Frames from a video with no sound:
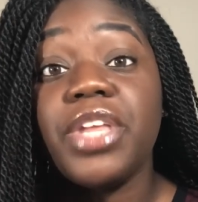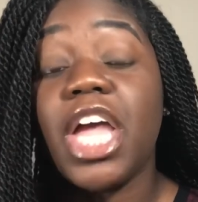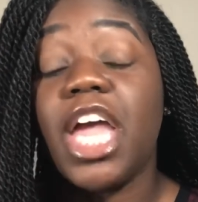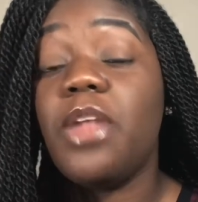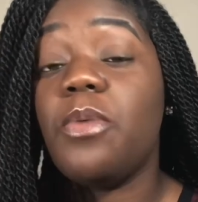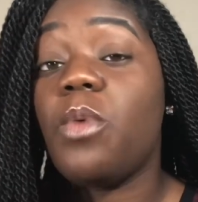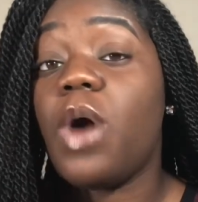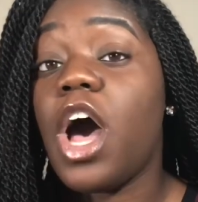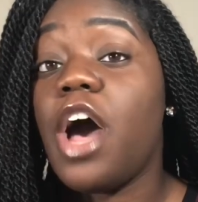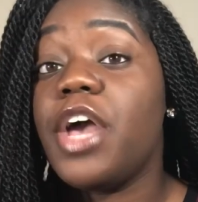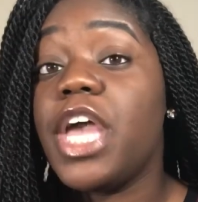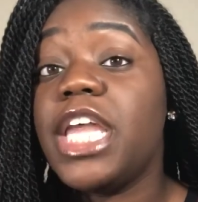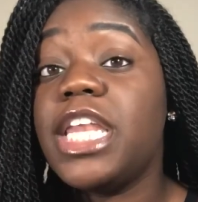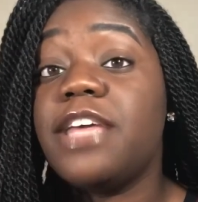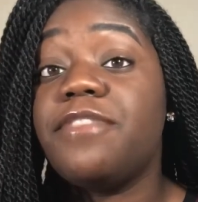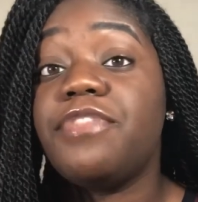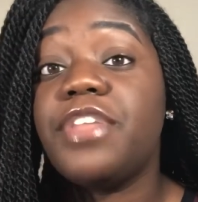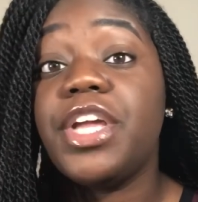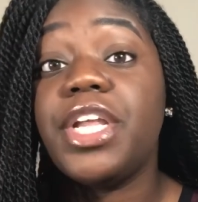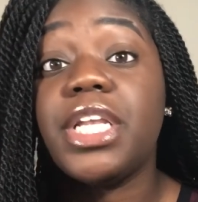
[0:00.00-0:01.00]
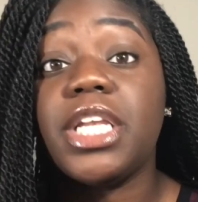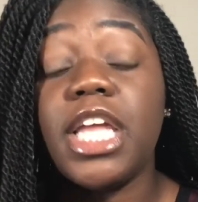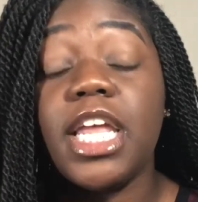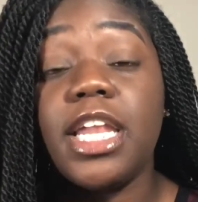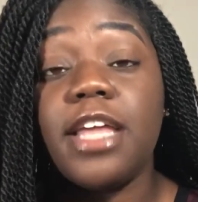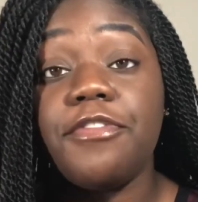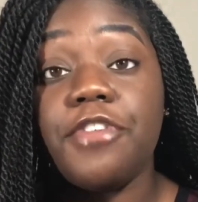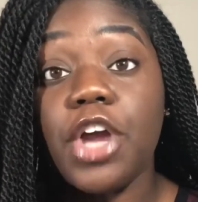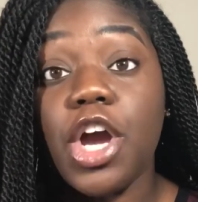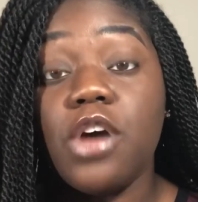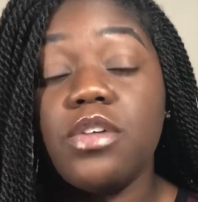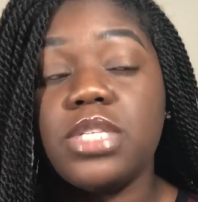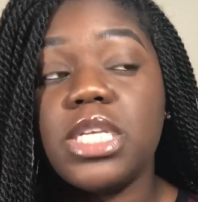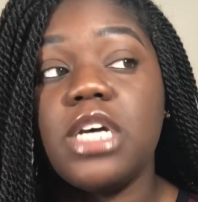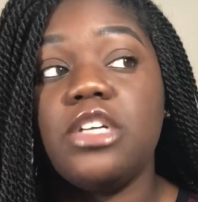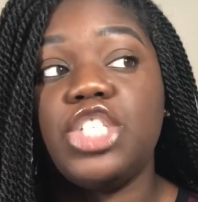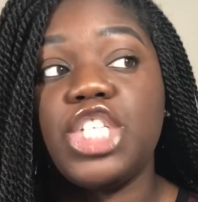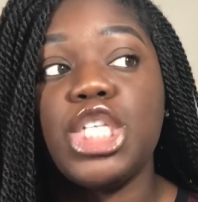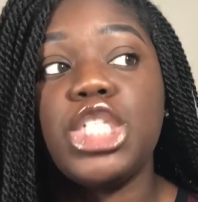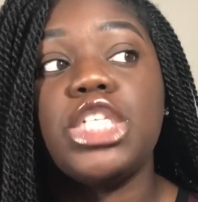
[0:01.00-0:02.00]
And if your
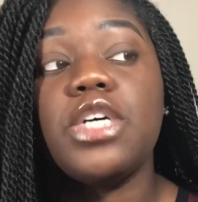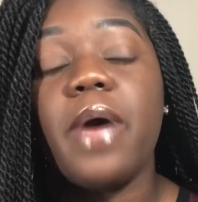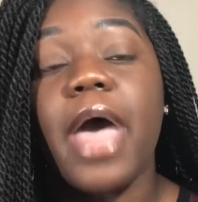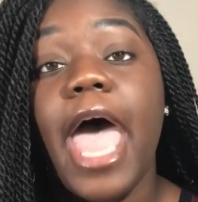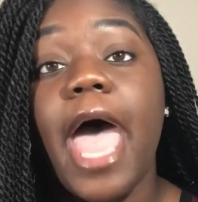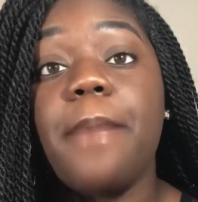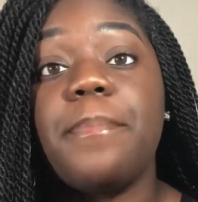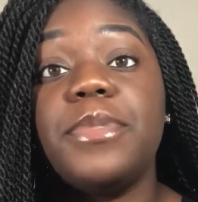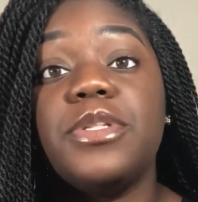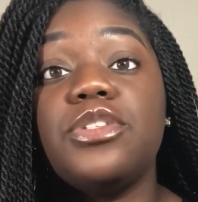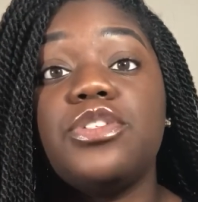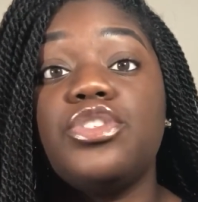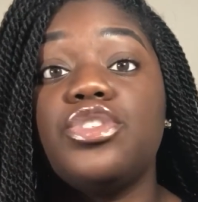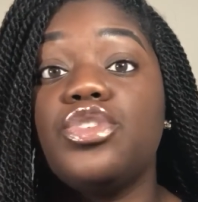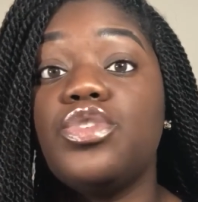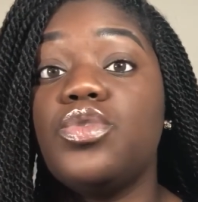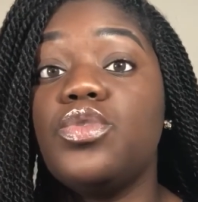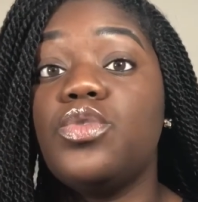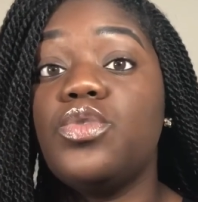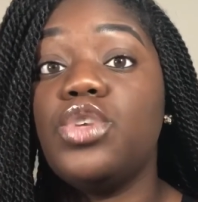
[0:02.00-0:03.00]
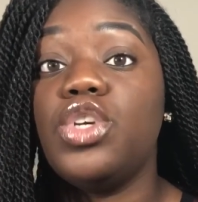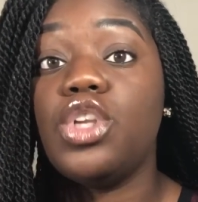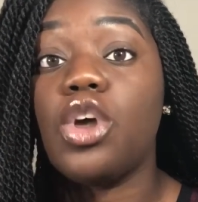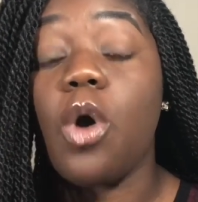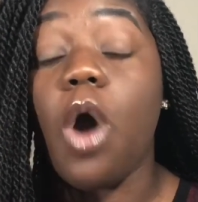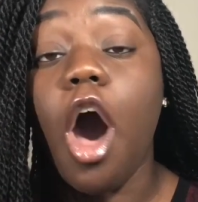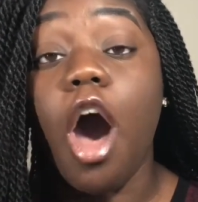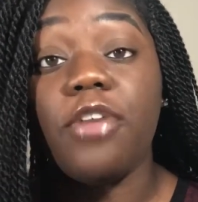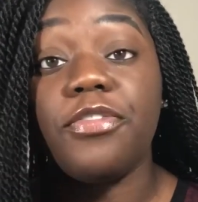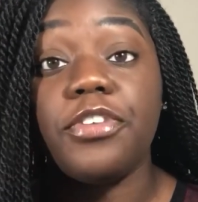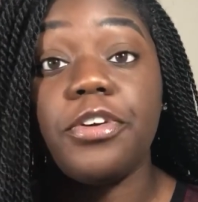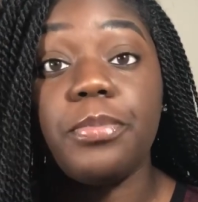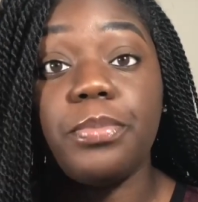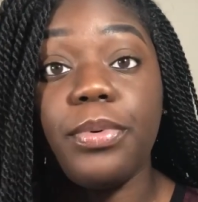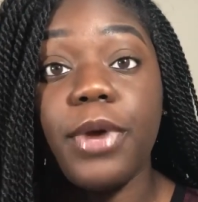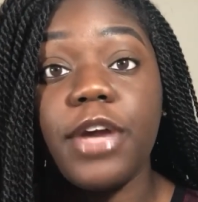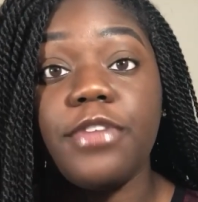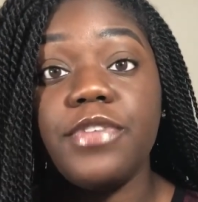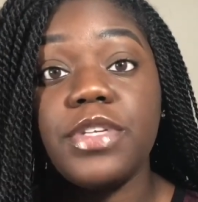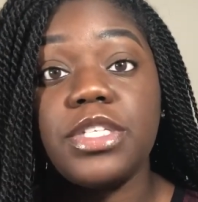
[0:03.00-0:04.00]
hotel just so happens to, offer
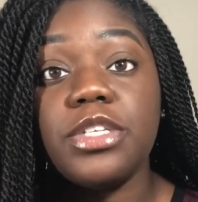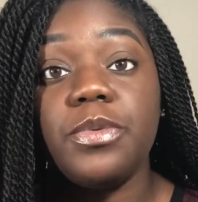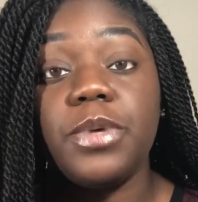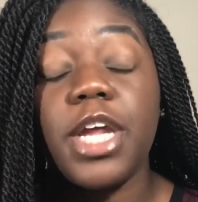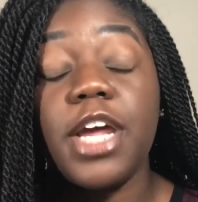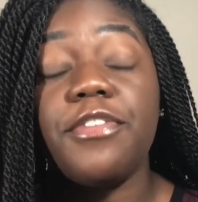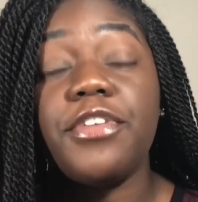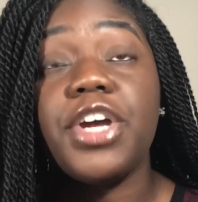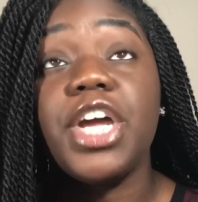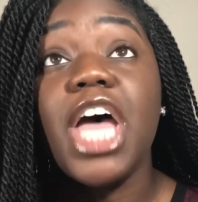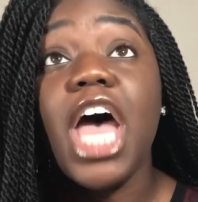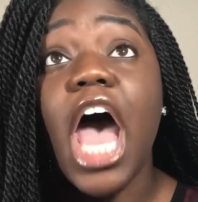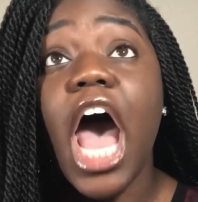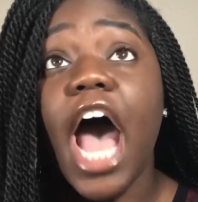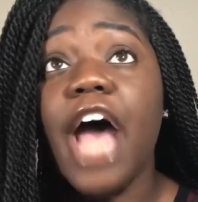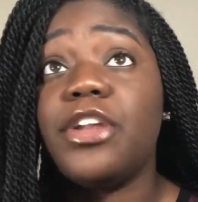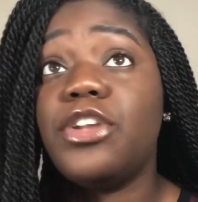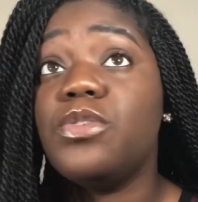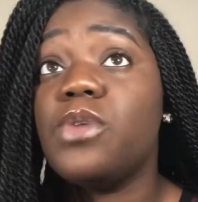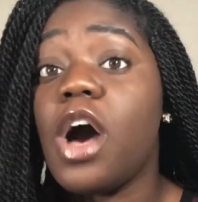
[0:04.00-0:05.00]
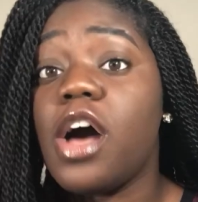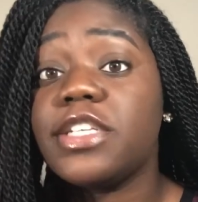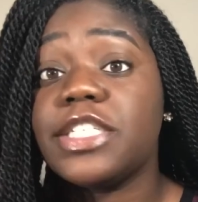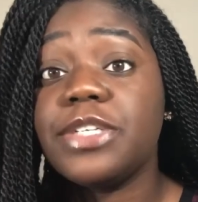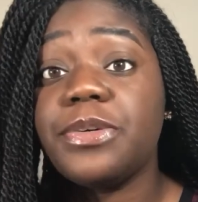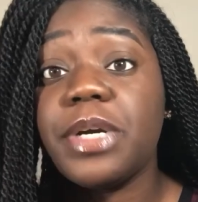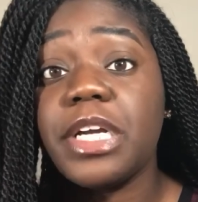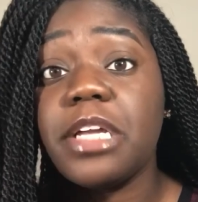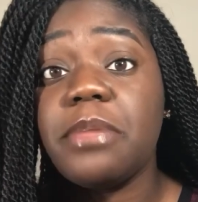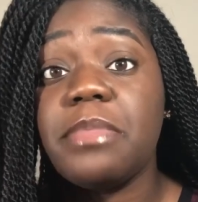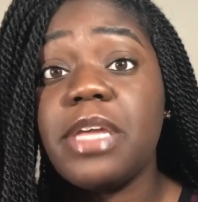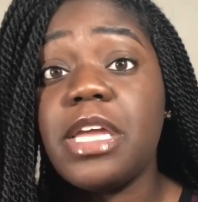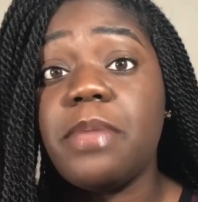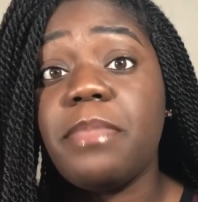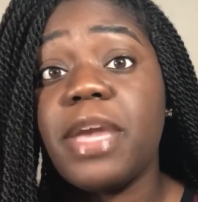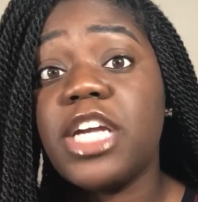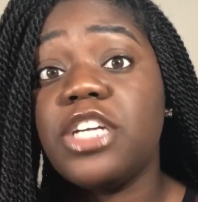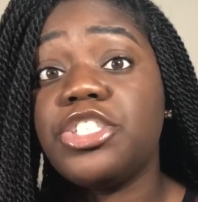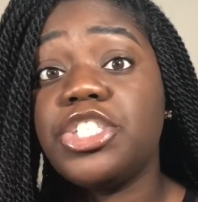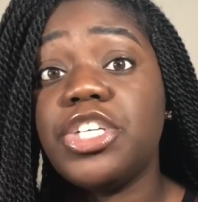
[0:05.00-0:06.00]
breakfast or whatever, I do also recommend
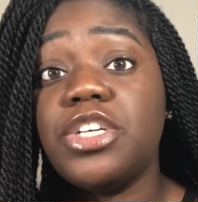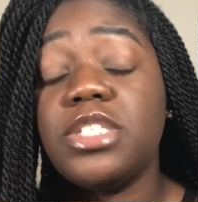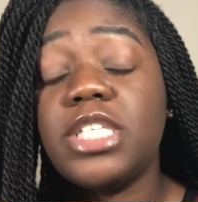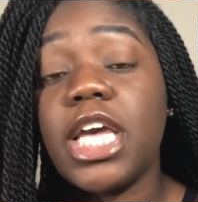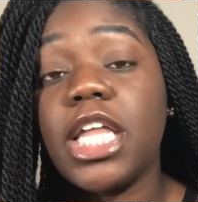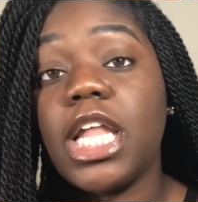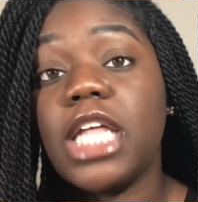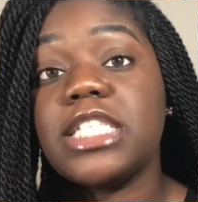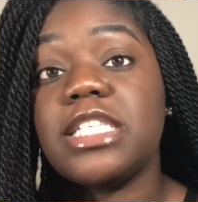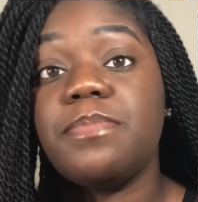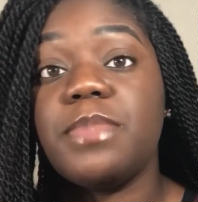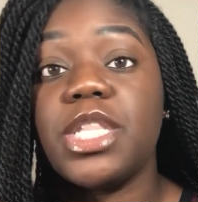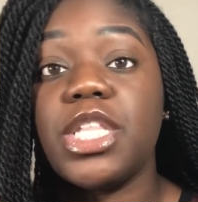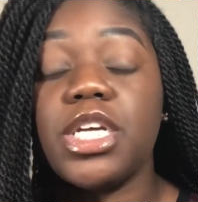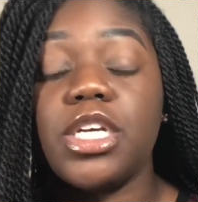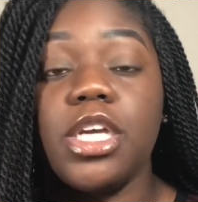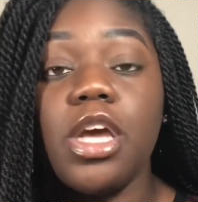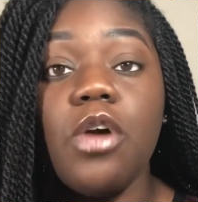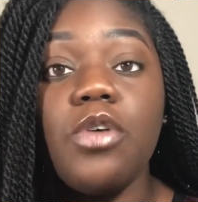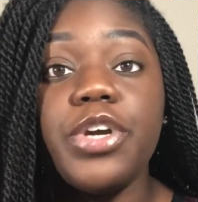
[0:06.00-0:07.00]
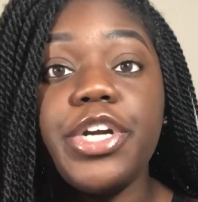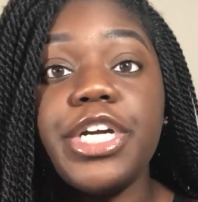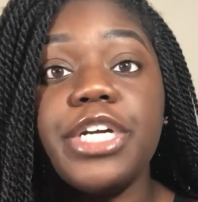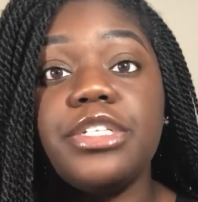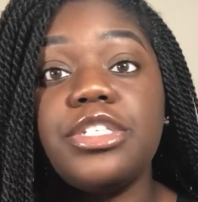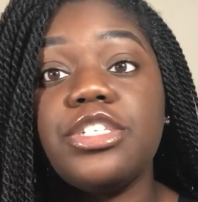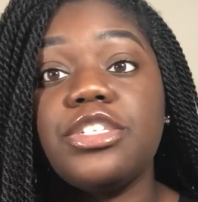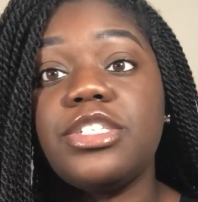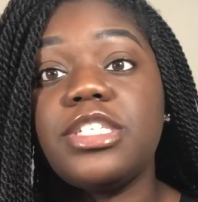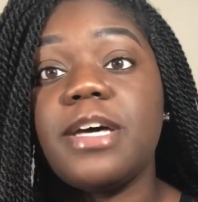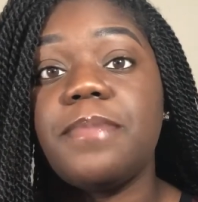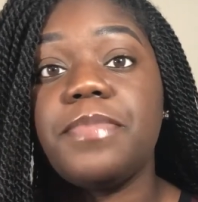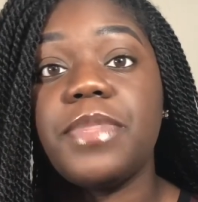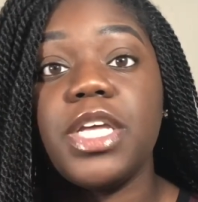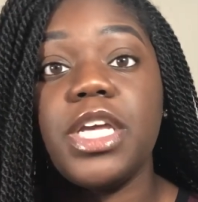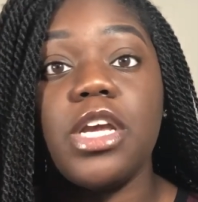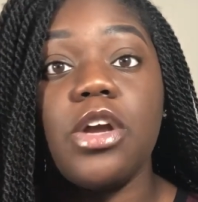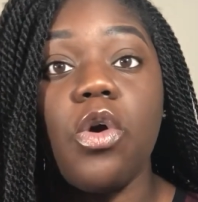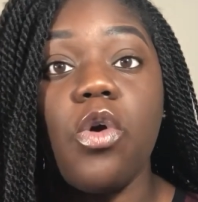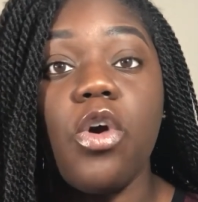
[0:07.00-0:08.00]
making sure you take like some of the yogurts or
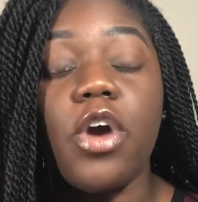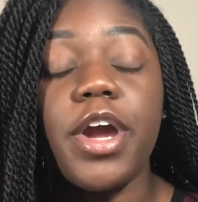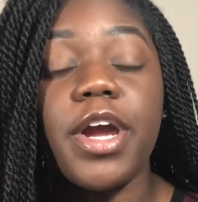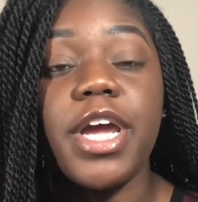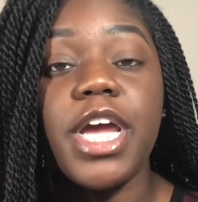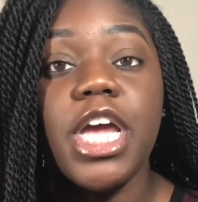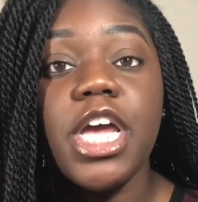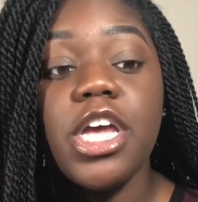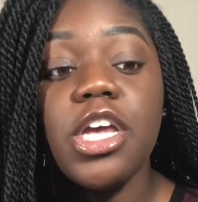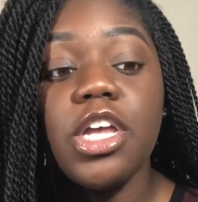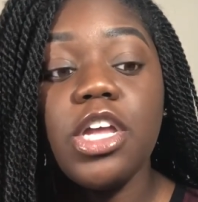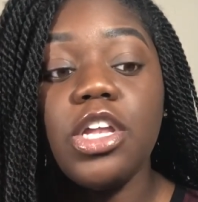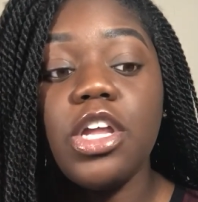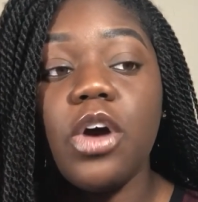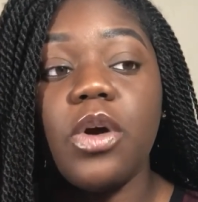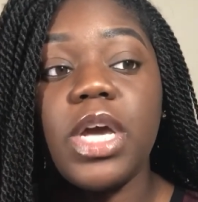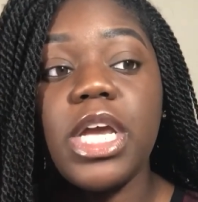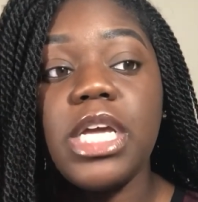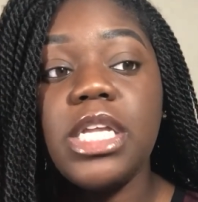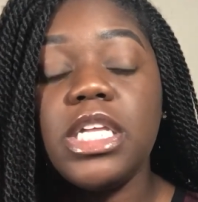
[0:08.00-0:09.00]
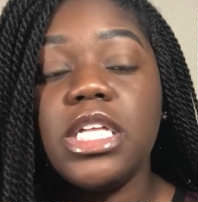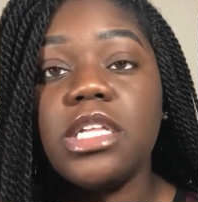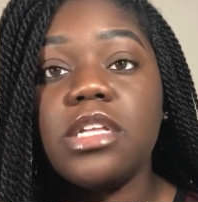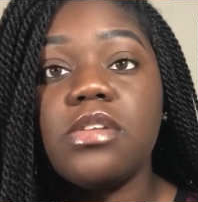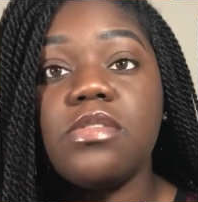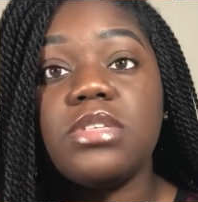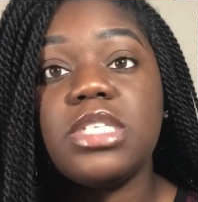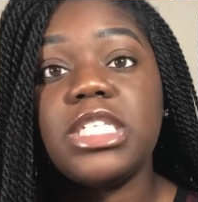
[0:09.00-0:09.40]
something, or any little